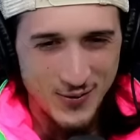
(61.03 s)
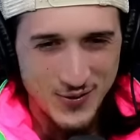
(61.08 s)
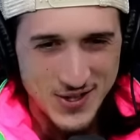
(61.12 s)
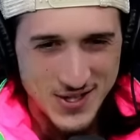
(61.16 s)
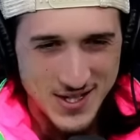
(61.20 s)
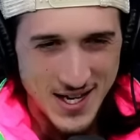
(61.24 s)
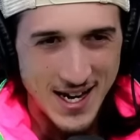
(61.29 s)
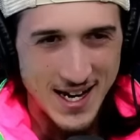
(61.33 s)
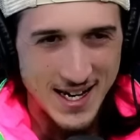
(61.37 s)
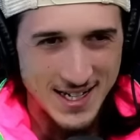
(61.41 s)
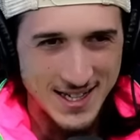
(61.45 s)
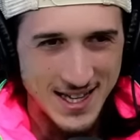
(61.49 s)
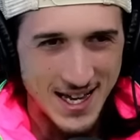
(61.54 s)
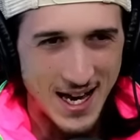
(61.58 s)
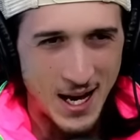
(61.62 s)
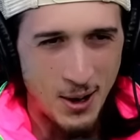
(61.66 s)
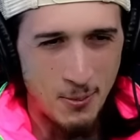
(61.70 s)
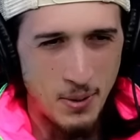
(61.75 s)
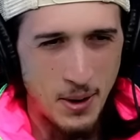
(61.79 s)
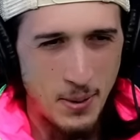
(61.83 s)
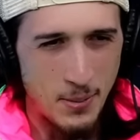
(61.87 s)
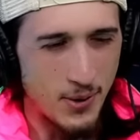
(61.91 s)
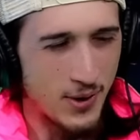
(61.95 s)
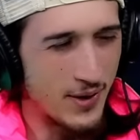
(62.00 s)
saying that.
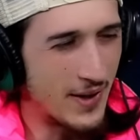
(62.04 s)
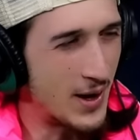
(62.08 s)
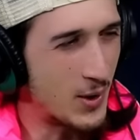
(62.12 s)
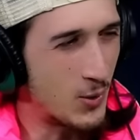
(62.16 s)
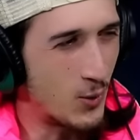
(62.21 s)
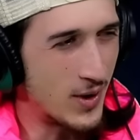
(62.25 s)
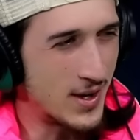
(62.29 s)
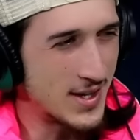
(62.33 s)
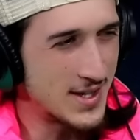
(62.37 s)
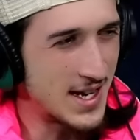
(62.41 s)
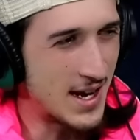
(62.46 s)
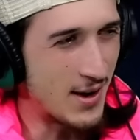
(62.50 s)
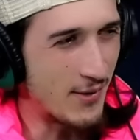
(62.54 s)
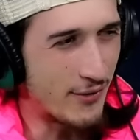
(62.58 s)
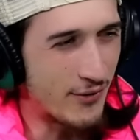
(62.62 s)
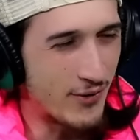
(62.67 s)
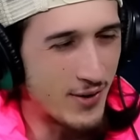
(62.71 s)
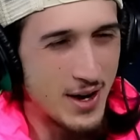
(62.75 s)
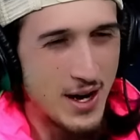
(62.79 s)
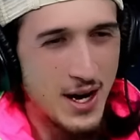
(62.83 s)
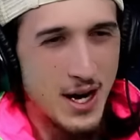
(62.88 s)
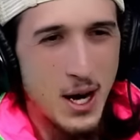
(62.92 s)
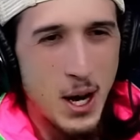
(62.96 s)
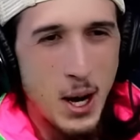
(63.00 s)
People are like, "What is yeah.
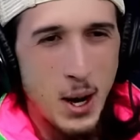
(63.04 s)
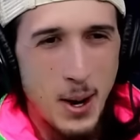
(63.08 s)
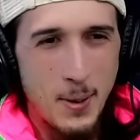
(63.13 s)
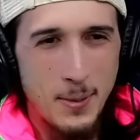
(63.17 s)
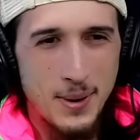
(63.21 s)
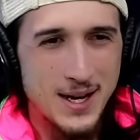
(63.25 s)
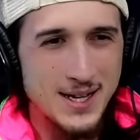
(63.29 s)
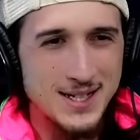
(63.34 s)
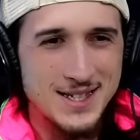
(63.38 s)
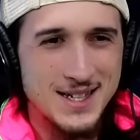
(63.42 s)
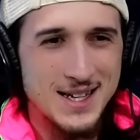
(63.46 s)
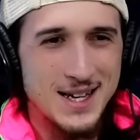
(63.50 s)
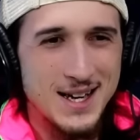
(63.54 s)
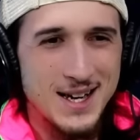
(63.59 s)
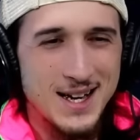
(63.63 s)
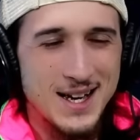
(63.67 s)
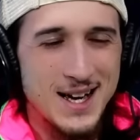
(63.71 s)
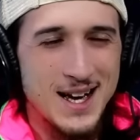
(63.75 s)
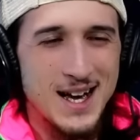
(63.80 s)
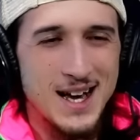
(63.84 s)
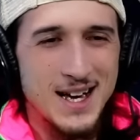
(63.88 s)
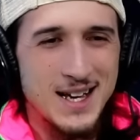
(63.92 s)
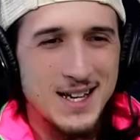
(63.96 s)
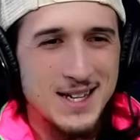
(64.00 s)
that?" Because
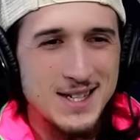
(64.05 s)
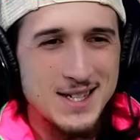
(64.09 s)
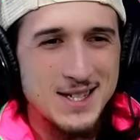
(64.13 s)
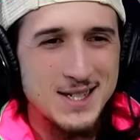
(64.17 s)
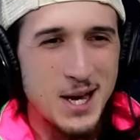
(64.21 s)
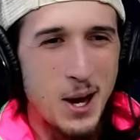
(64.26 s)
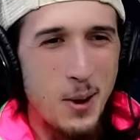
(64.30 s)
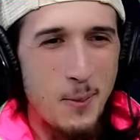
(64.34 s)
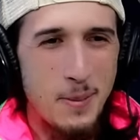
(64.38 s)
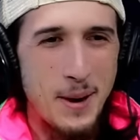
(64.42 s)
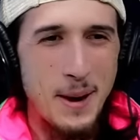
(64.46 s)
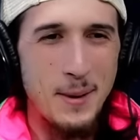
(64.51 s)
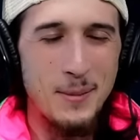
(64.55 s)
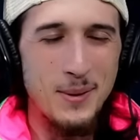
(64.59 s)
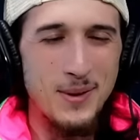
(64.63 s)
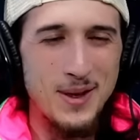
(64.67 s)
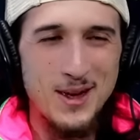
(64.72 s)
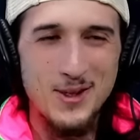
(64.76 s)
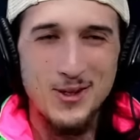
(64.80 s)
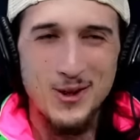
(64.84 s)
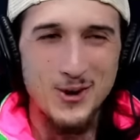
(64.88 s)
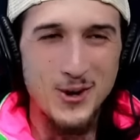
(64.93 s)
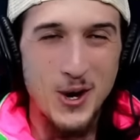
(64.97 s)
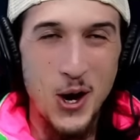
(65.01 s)
some people
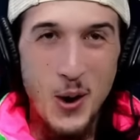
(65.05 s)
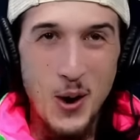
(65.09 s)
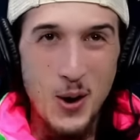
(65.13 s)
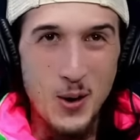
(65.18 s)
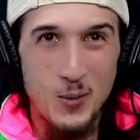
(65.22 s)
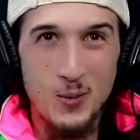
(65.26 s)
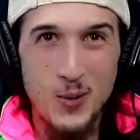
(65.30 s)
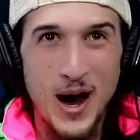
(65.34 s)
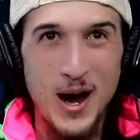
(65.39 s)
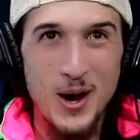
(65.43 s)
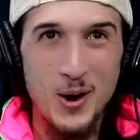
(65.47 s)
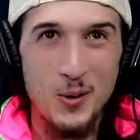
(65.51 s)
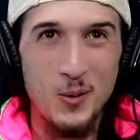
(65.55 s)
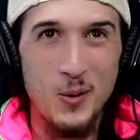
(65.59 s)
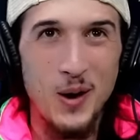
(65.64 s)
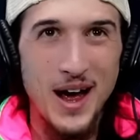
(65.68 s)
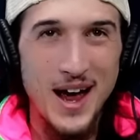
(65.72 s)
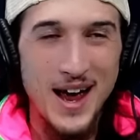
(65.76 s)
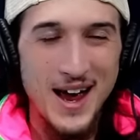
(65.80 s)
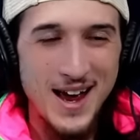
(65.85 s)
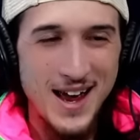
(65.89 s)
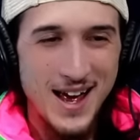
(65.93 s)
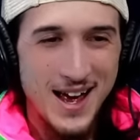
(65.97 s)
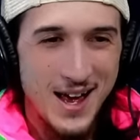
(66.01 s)
either know it right
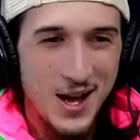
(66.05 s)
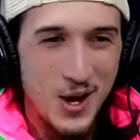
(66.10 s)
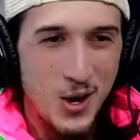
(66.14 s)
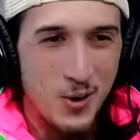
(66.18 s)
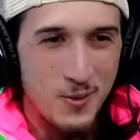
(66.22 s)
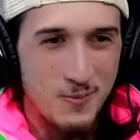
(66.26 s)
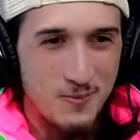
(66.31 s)
away. Dude, you